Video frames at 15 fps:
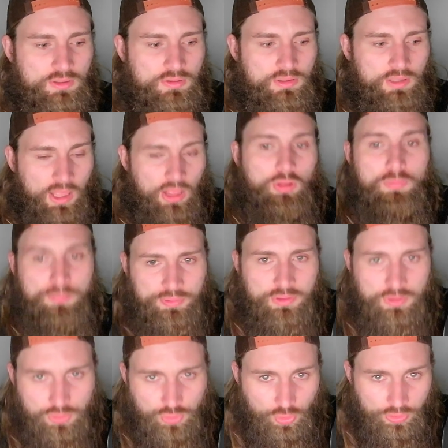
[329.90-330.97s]
help
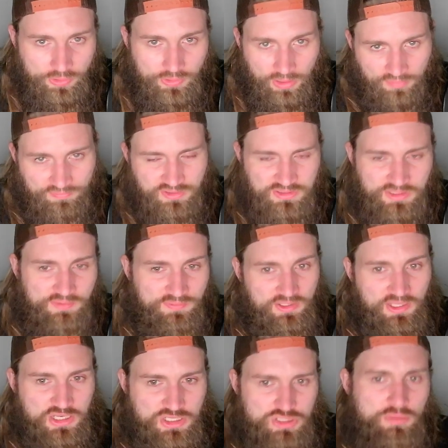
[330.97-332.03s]
Gooden. Obviously, if he
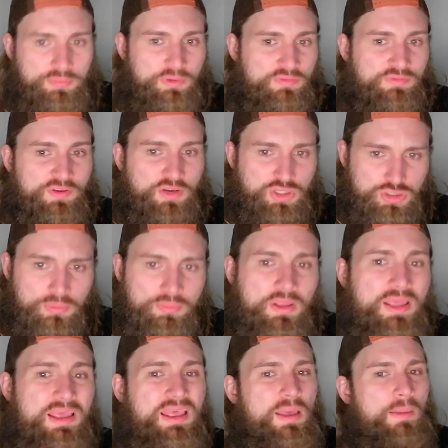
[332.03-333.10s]
catches him, he can finish him.
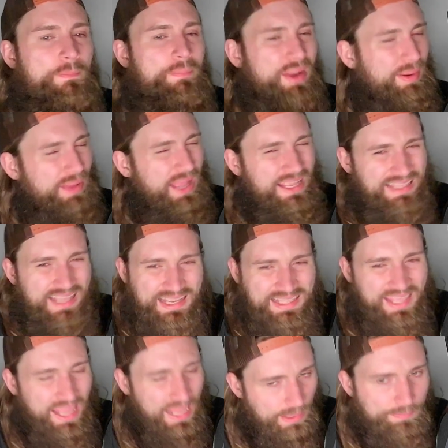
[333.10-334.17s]
But I
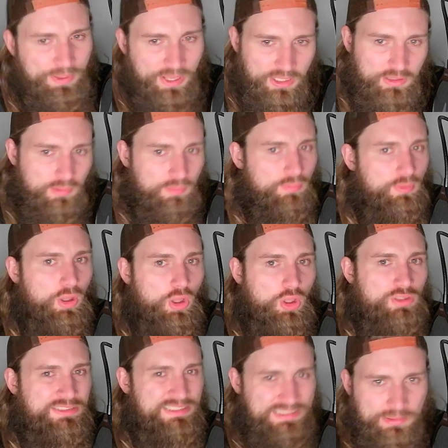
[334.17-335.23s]
can't pick him
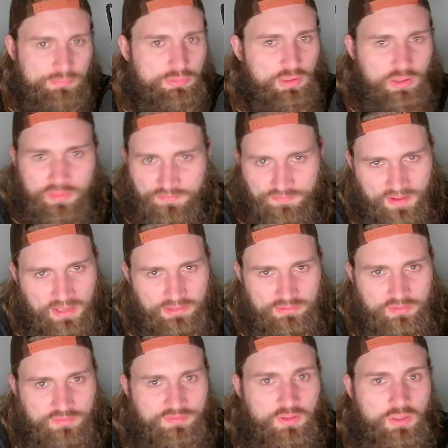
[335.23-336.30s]
simply on the fact
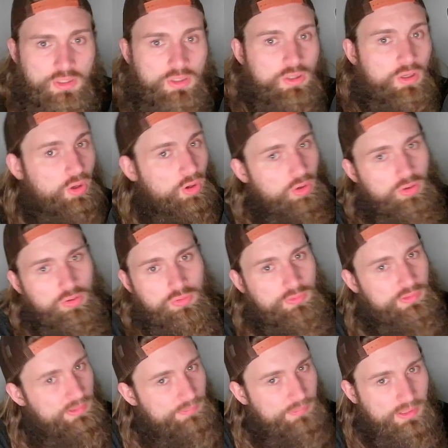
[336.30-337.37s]
of, oh,
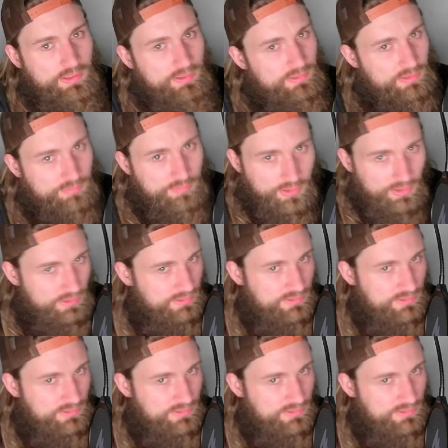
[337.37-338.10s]
he might